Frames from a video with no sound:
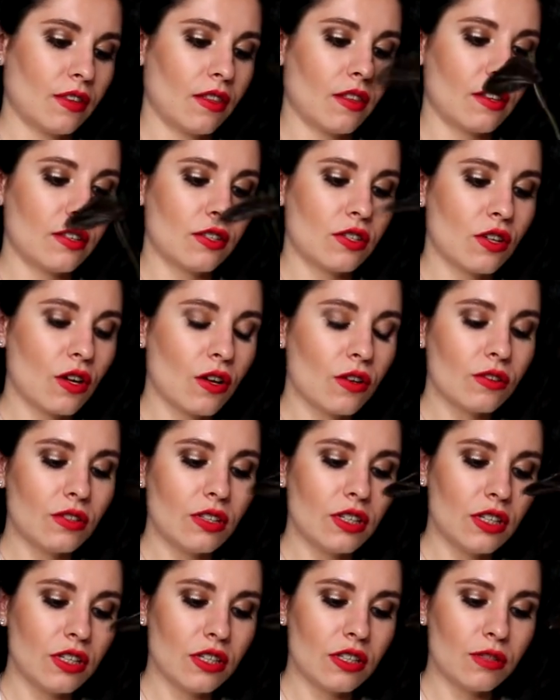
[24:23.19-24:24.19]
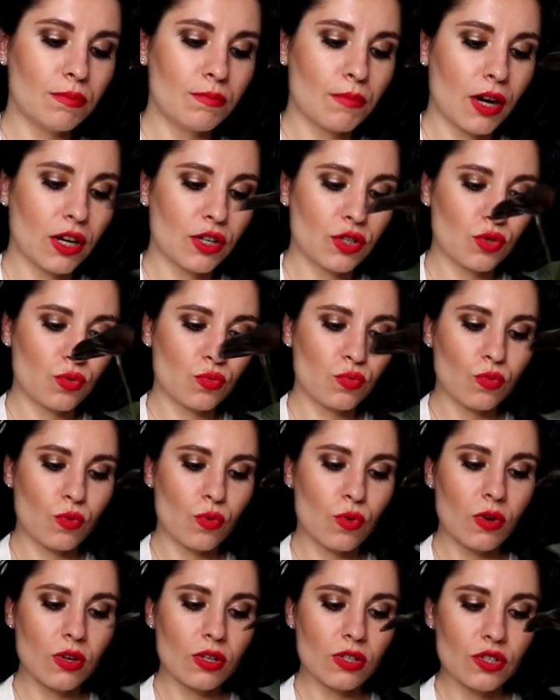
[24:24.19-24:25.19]
They don't need much
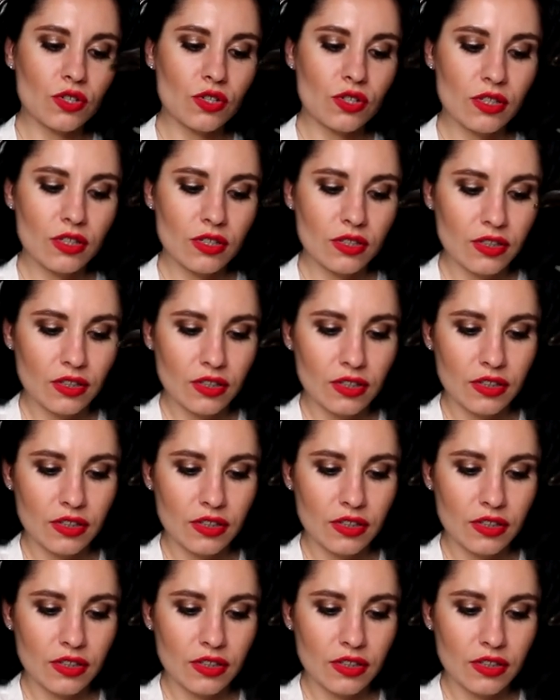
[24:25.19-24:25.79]
water.